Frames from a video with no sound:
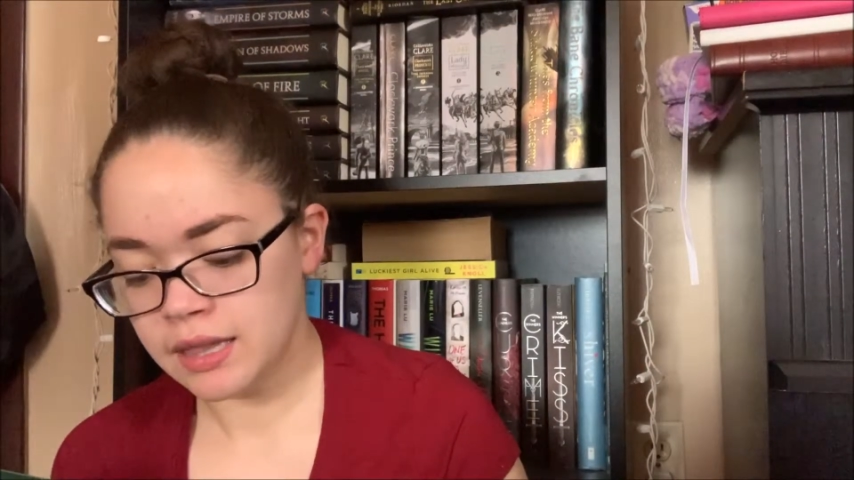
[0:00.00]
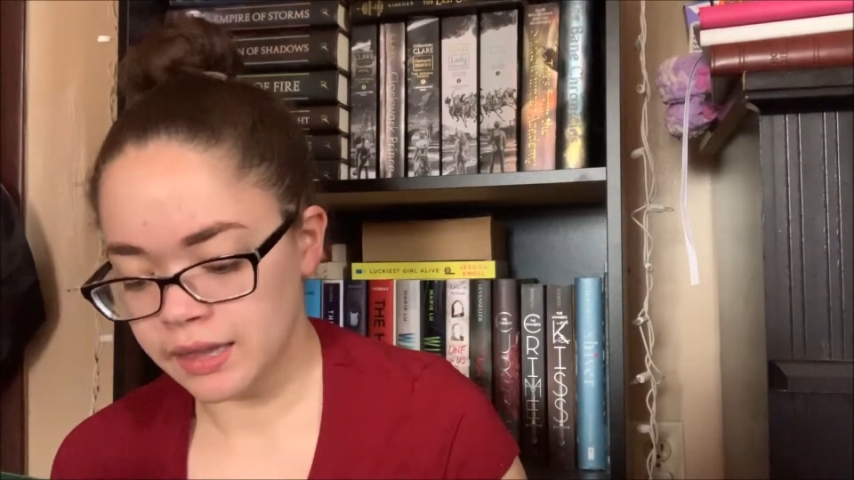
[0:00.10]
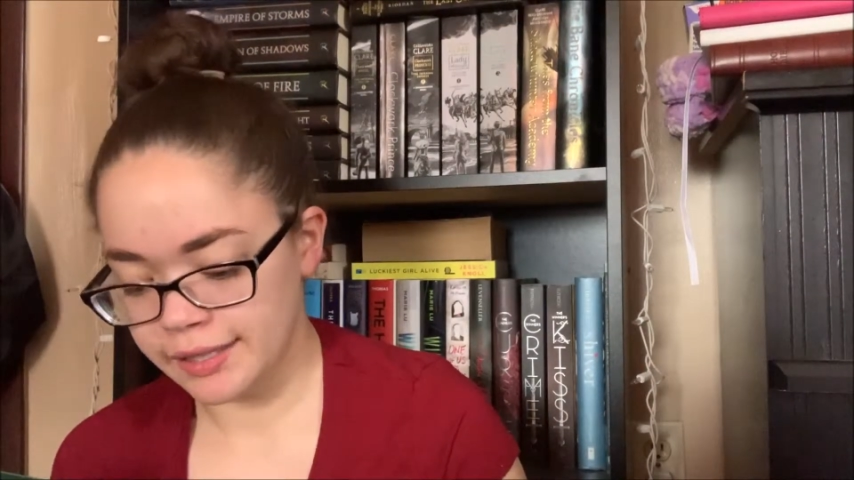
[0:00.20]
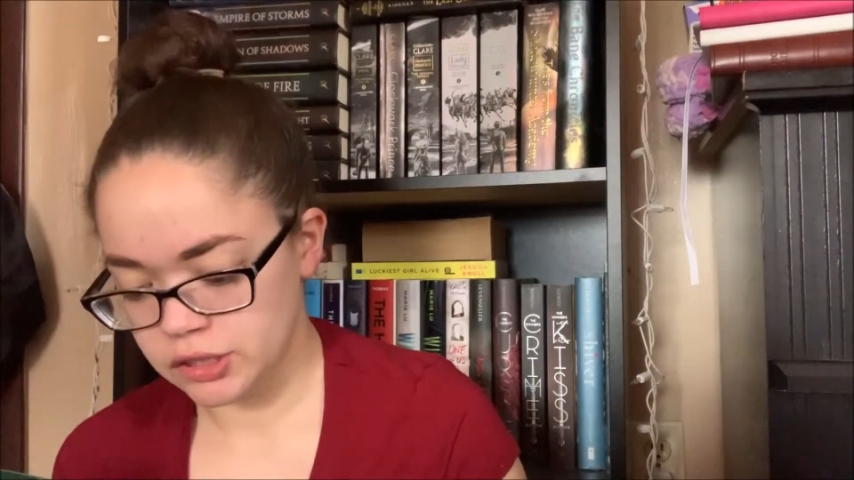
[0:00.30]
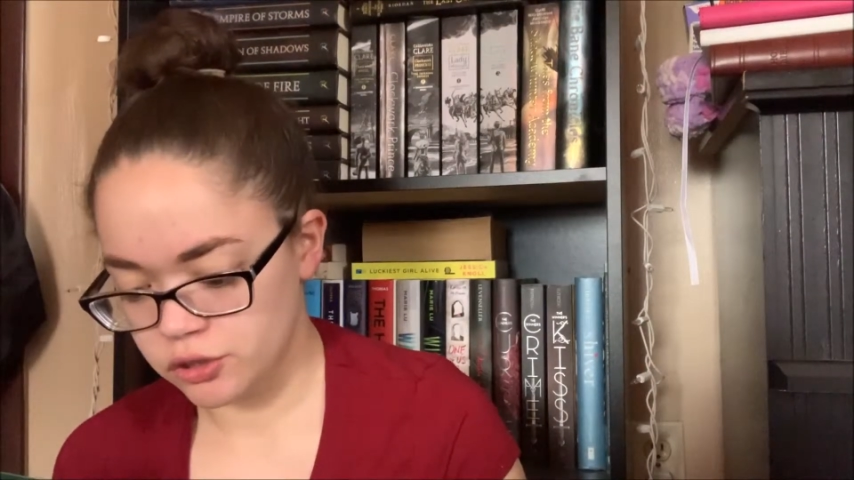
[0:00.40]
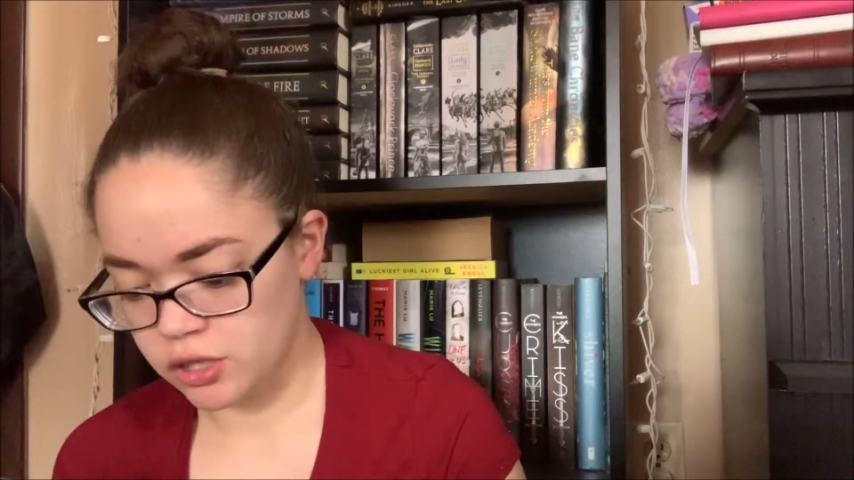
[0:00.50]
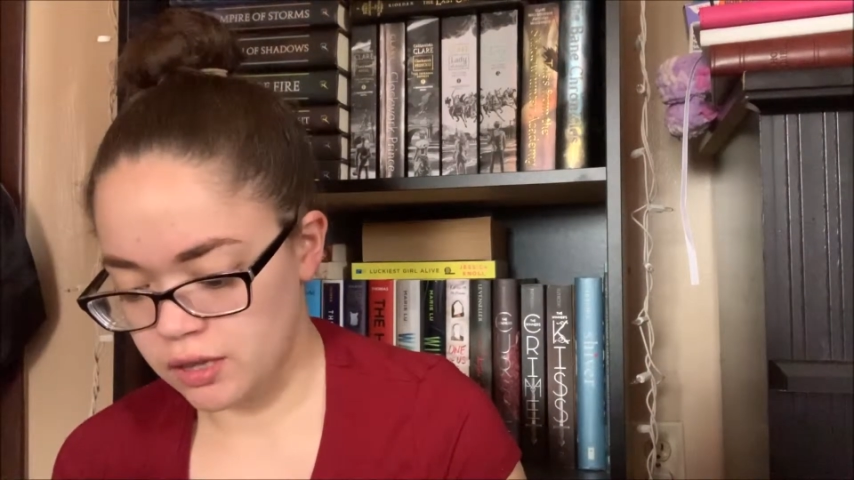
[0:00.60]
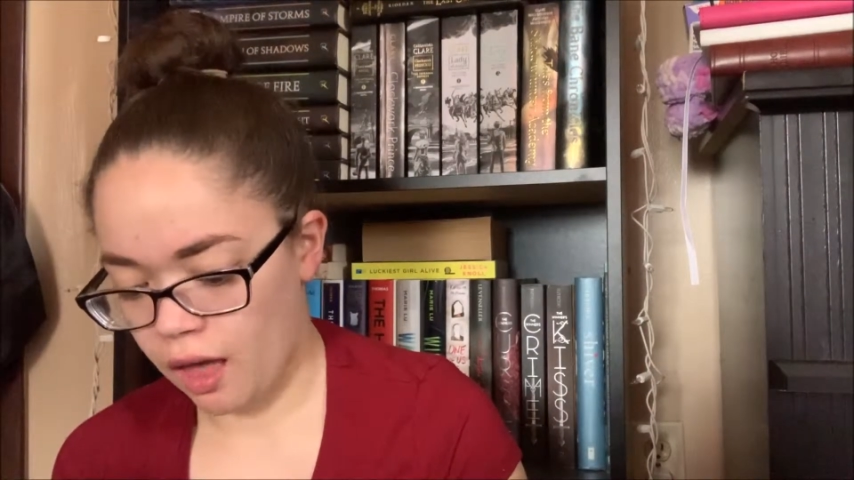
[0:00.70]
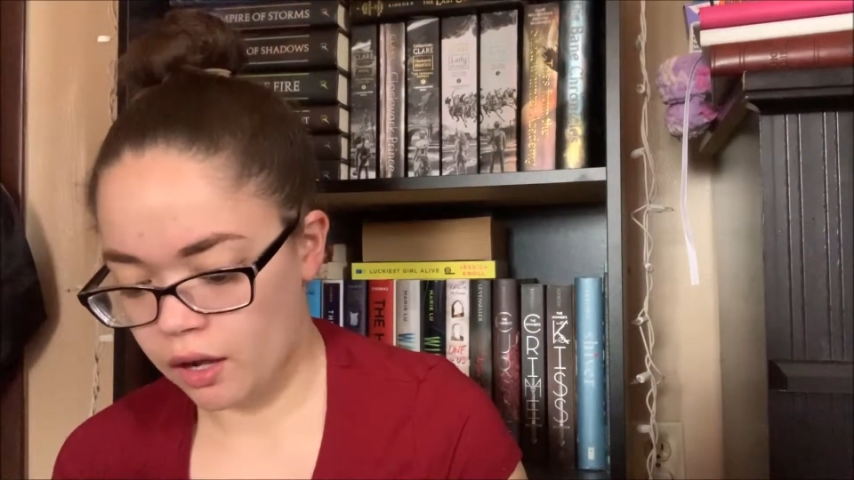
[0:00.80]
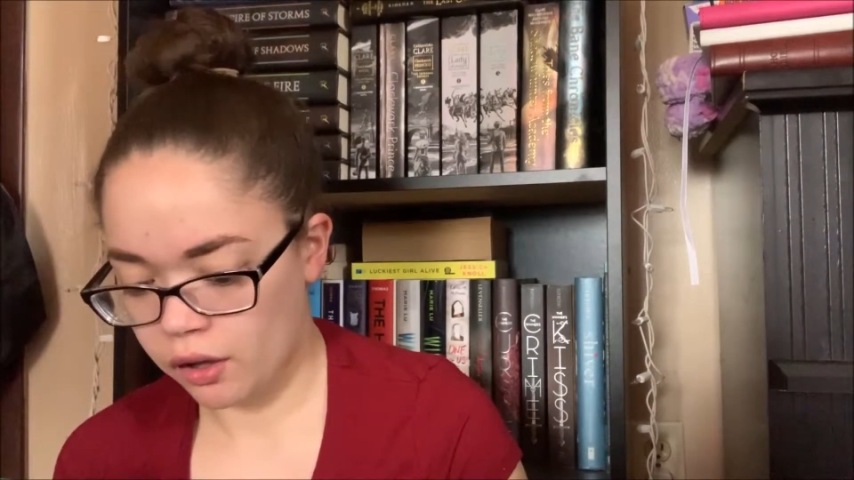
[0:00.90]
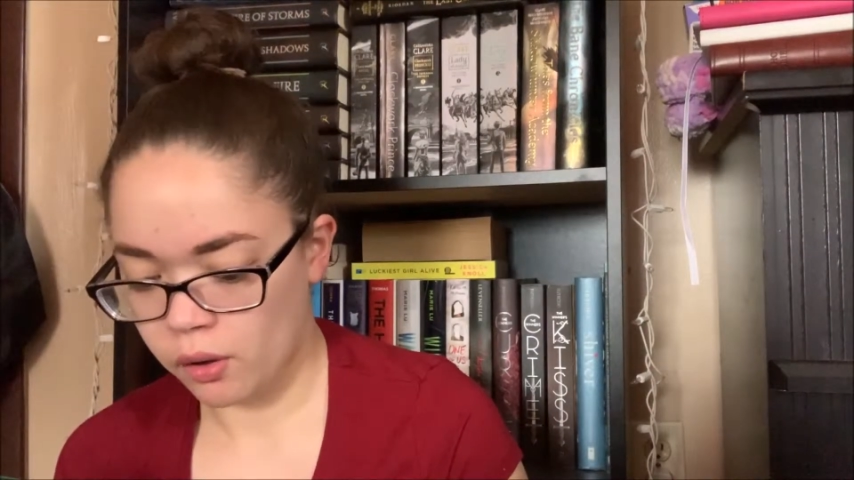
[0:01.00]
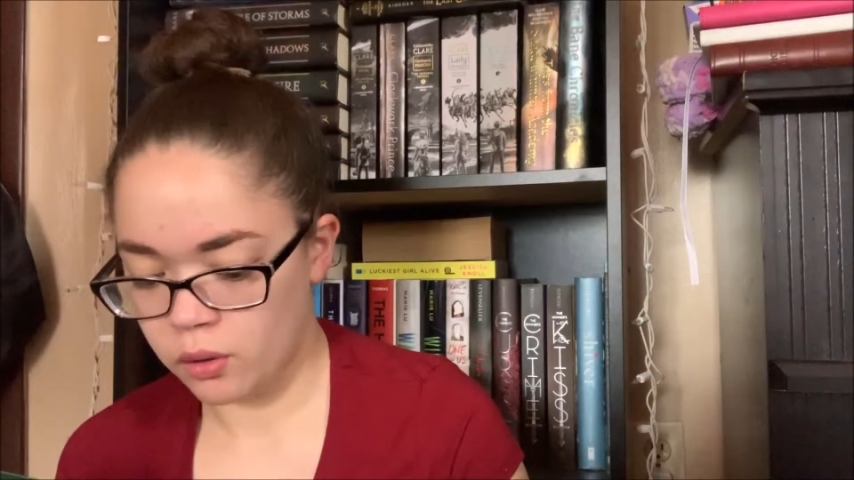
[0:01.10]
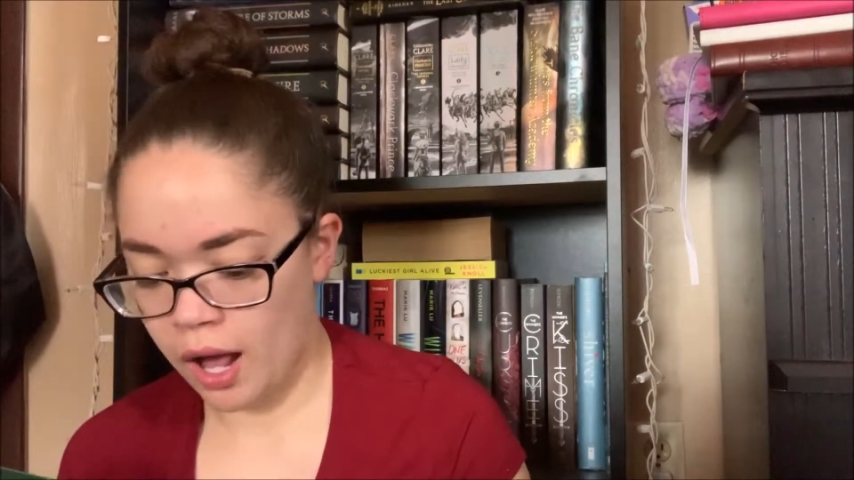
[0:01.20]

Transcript: lines are drawn long ago,